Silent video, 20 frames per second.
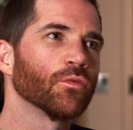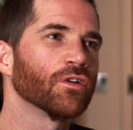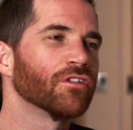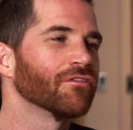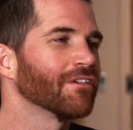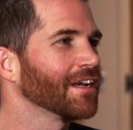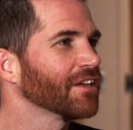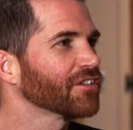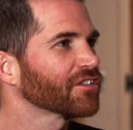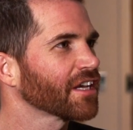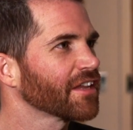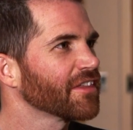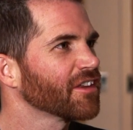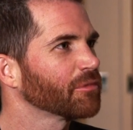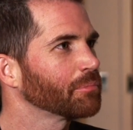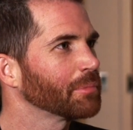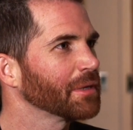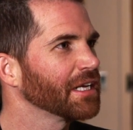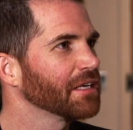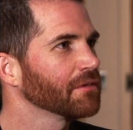wouldn't really say
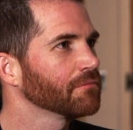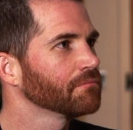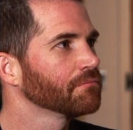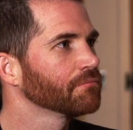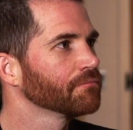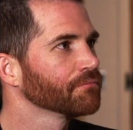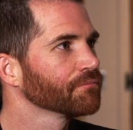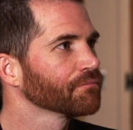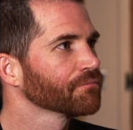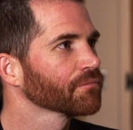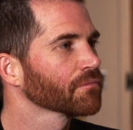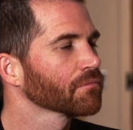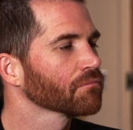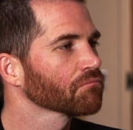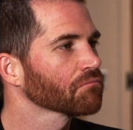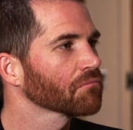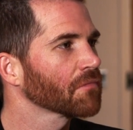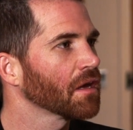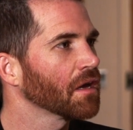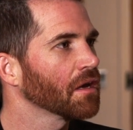there's been
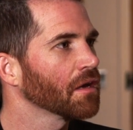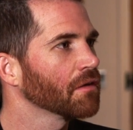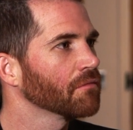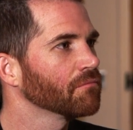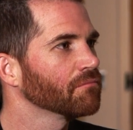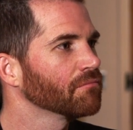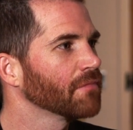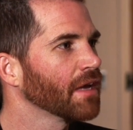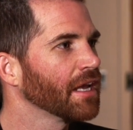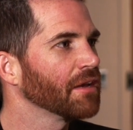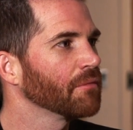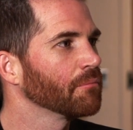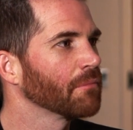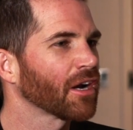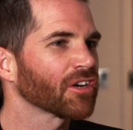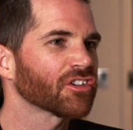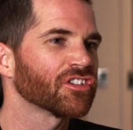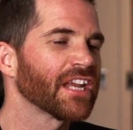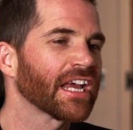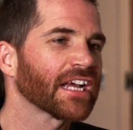
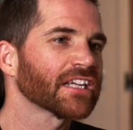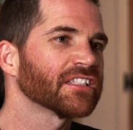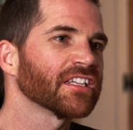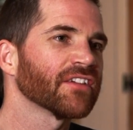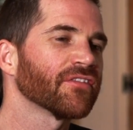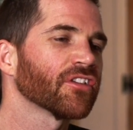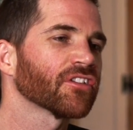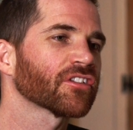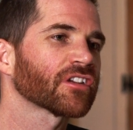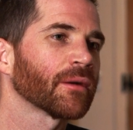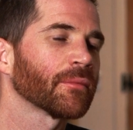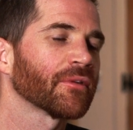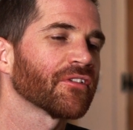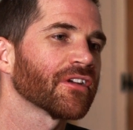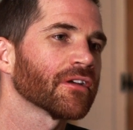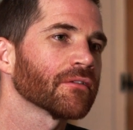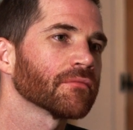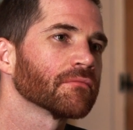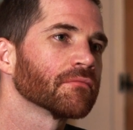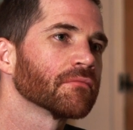much negative that's come
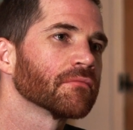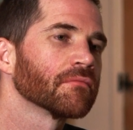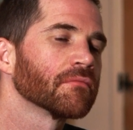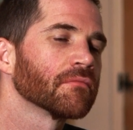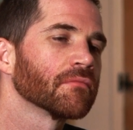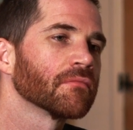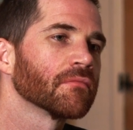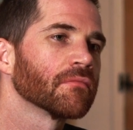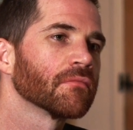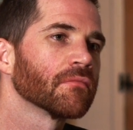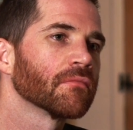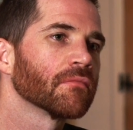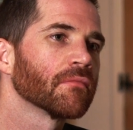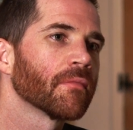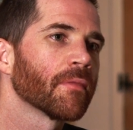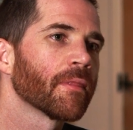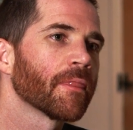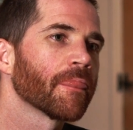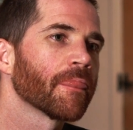of it? I think